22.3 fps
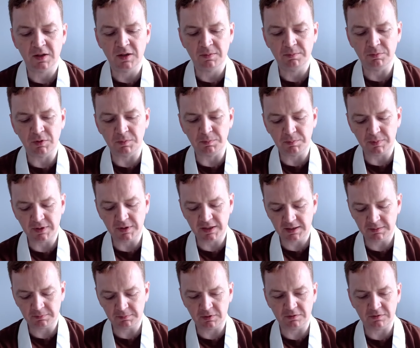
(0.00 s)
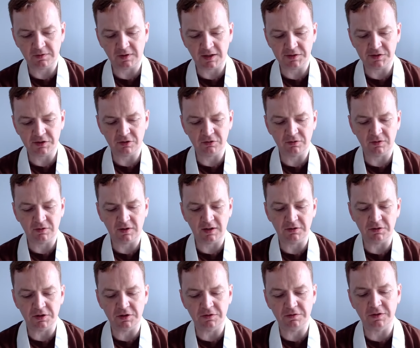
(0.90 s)
but being provides a
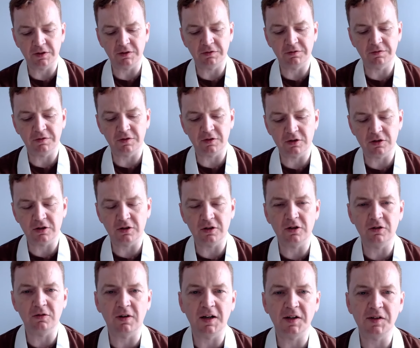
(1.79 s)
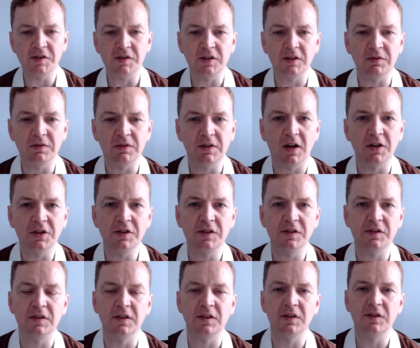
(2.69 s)
ground for the further arising of
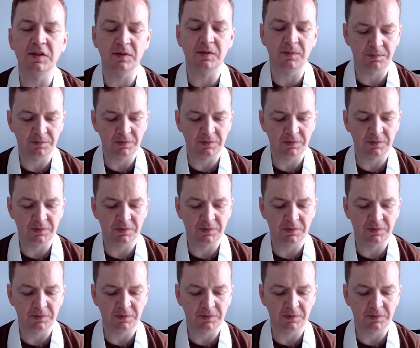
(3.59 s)
consciousness."